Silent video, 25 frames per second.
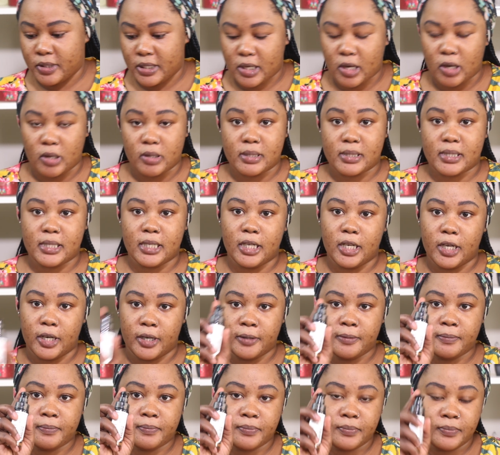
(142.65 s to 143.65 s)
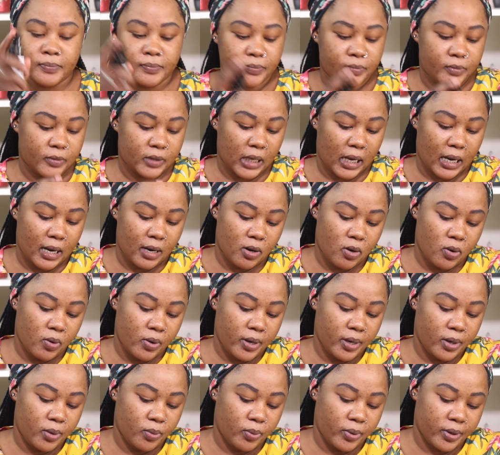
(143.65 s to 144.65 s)
concealer, I go
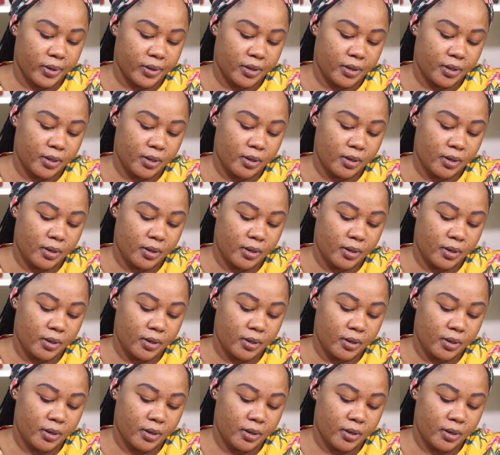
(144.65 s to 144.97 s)
in with